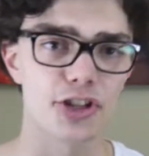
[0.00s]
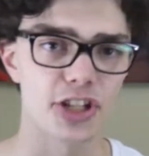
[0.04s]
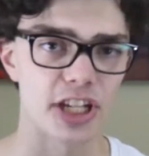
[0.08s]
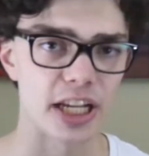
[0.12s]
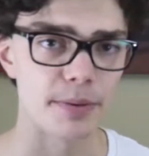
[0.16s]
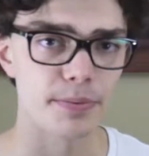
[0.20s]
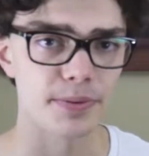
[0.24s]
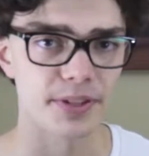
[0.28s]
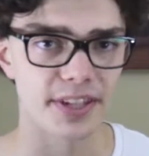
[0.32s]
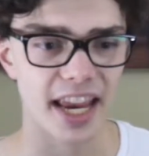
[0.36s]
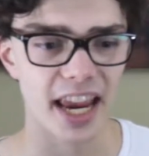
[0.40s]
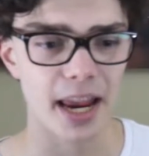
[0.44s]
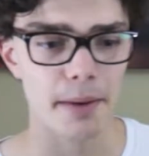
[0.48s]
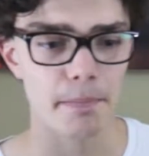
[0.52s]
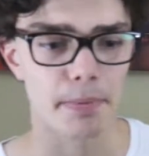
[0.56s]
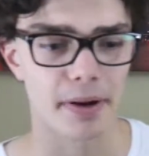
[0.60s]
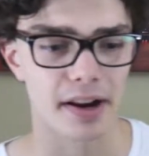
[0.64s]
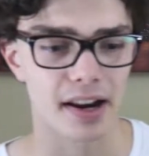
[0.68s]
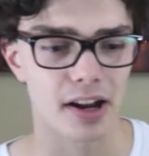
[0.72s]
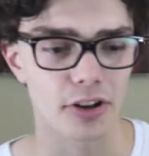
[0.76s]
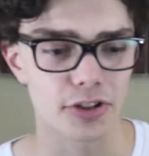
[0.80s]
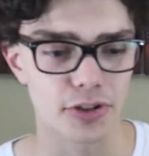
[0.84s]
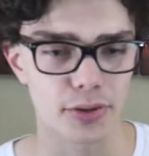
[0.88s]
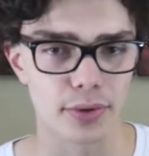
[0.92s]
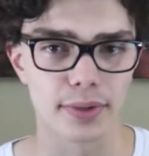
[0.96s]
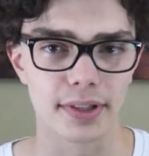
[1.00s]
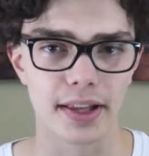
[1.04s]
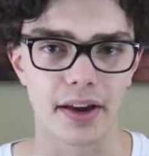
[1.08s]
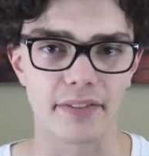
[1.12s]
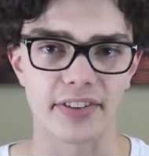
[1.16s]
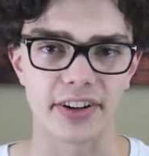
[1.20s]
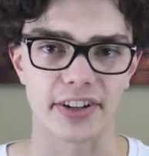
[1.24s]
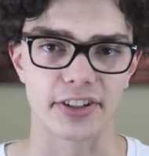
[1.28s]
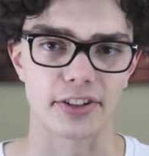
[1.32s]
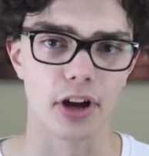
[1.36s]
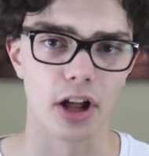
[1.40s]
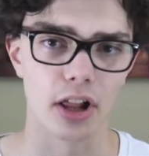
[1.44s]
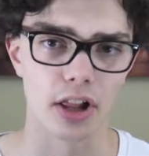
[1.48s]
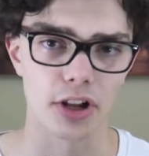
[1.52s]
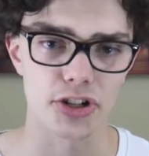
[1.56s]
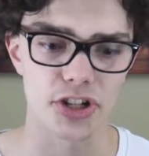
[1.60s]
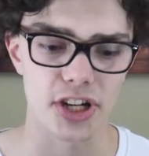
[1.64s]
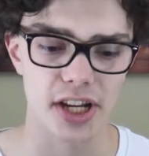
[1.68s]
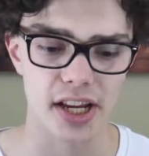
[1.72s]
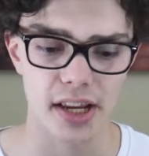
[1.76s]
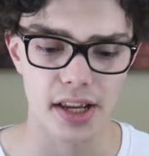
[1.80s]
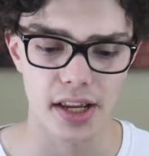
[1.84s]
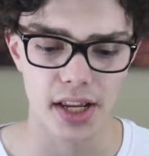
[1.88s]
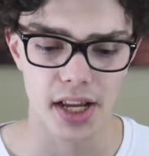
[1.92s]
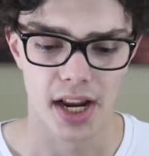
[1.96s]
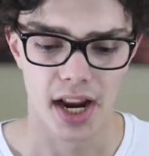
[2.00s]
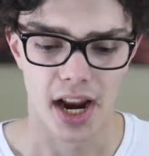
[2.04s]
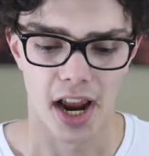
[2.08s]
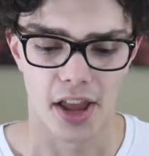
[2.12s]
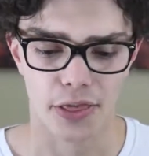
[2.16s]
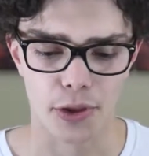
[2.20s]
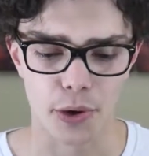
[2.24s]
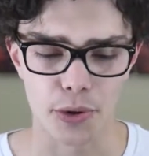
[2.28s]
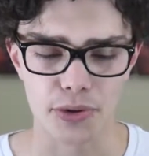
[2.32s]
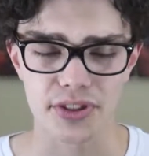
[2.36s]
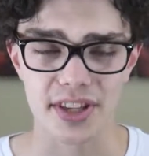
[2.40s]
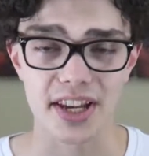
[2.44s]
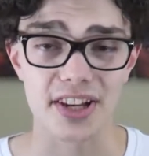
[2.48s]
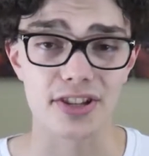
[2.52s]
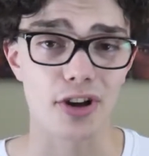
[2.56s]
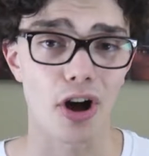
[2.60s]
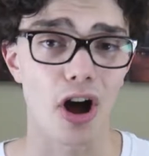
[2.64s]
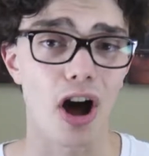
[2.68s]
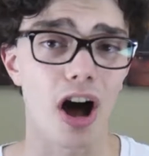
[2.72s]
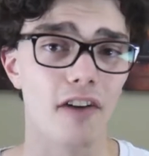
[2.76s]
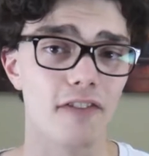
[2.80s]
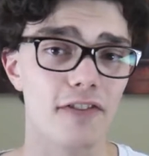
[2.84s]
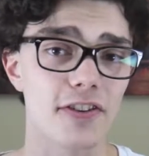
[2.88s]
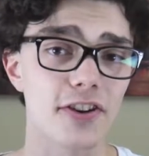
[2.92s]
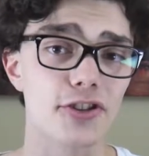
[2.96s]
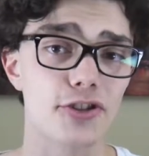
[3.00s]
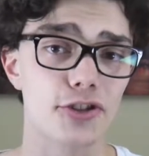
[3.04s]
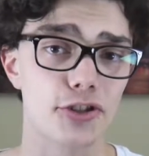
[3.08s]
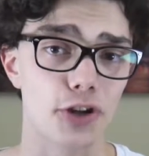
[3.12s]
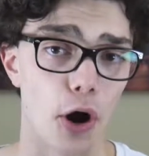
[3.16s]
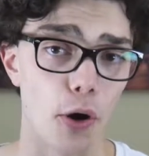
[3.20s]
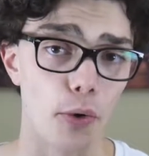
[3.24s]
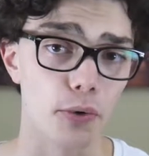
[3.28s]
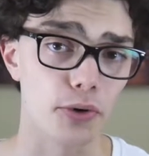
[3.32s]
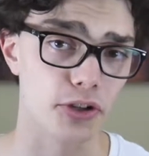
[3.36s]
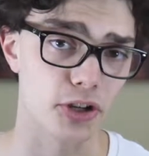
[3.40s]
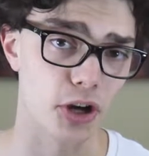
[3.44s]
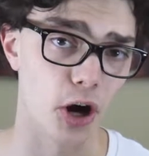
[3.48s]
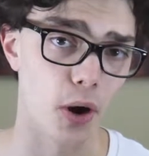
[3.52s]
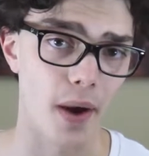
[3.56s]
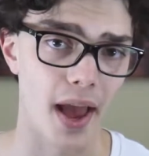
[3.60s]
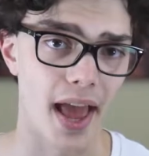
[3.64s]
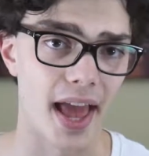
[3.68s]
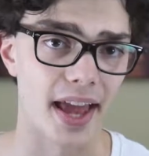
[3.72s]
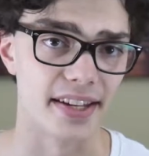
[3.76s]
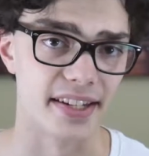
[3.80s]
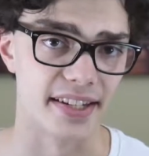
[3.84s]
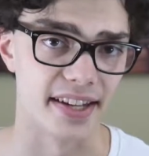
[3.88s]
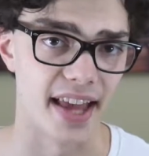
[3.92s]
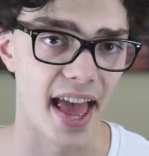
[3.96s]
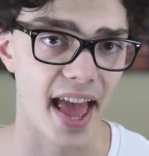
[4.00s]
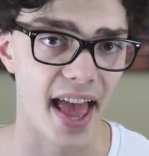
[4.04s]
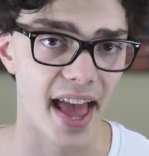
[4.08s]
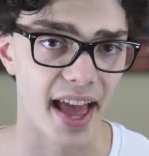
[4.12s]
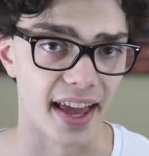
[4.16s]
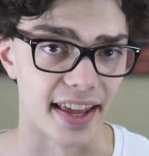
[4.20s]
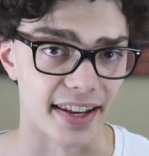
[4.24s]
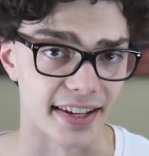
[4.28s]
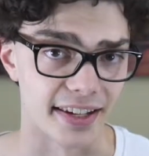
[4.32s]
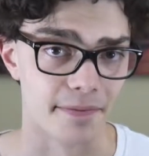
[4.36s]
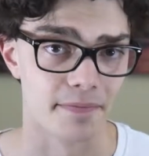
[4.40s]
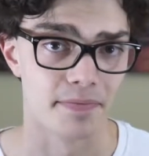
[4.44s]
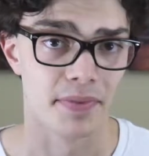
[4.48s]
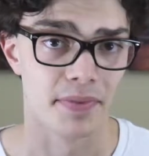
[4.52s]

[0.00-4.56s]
cheapskate, but I also love technology, and those things often don't go hand in hand.